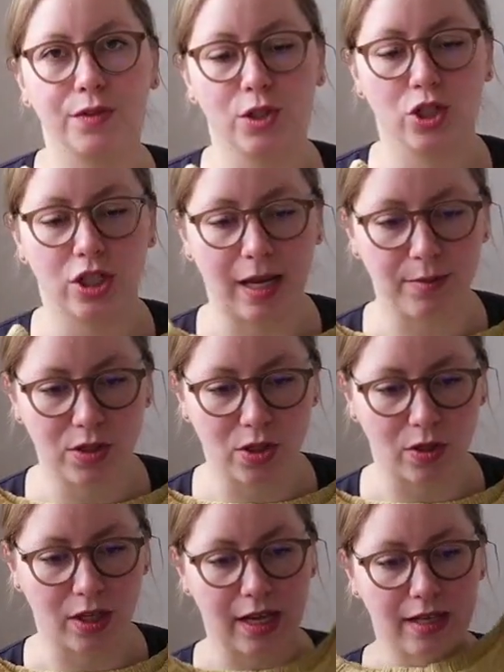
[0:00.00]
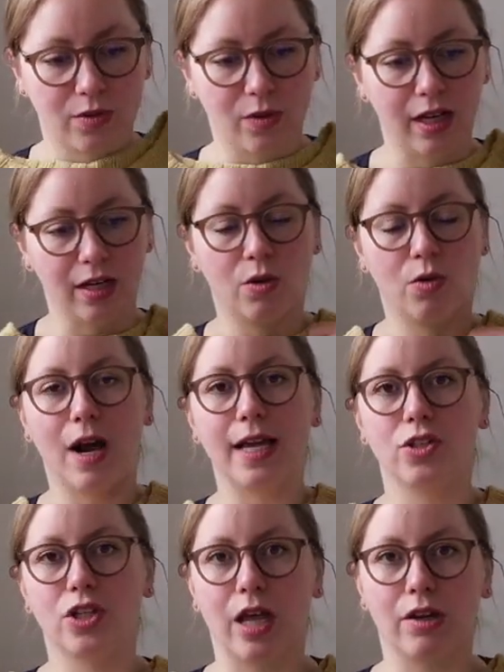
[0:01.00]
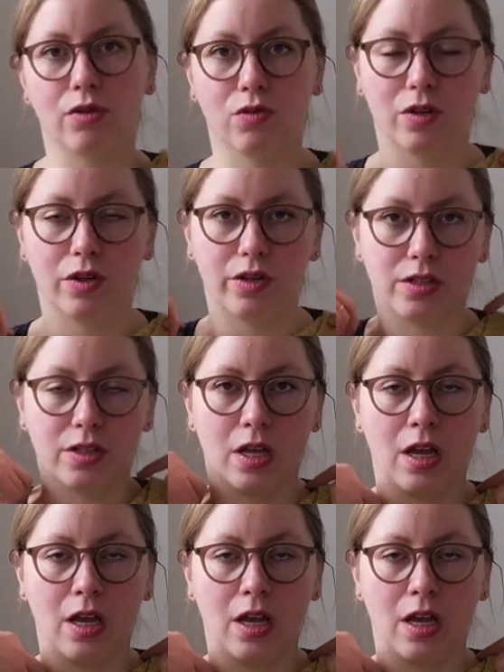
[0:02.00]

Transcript: shape to it as well. A quite generous